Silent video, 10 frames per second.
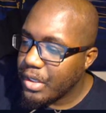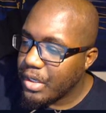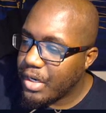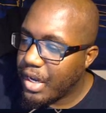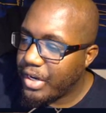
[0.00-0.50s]

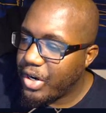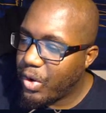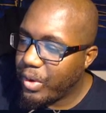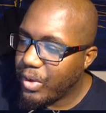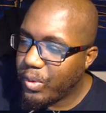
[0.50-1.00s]
not
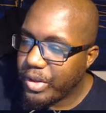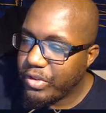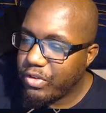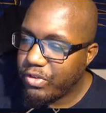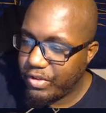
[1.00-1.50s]
knowing when
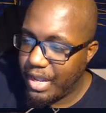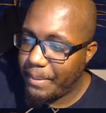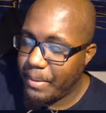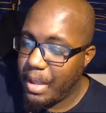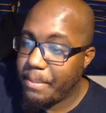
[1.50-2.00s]
to
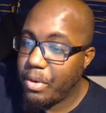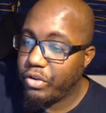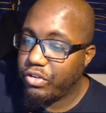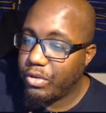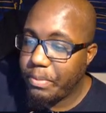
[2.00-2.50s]
stop,
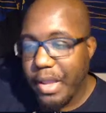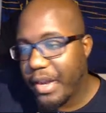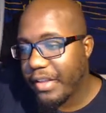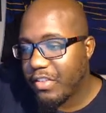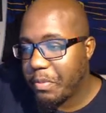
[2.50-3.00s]
emotional
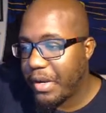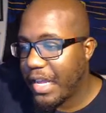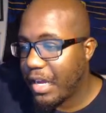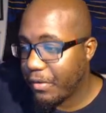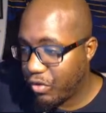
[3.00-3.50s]
panic, spinning
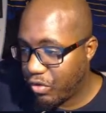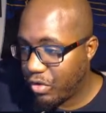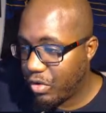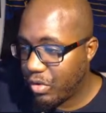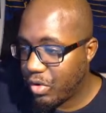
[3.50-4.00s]
out of
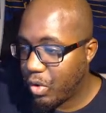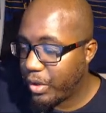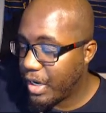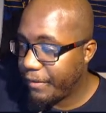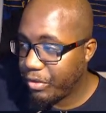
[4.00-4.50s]
control,
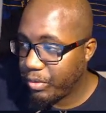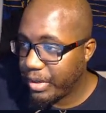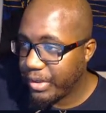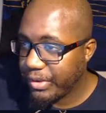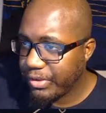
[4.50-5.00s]
going off the
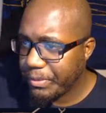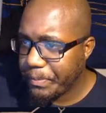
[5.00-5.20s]
rails.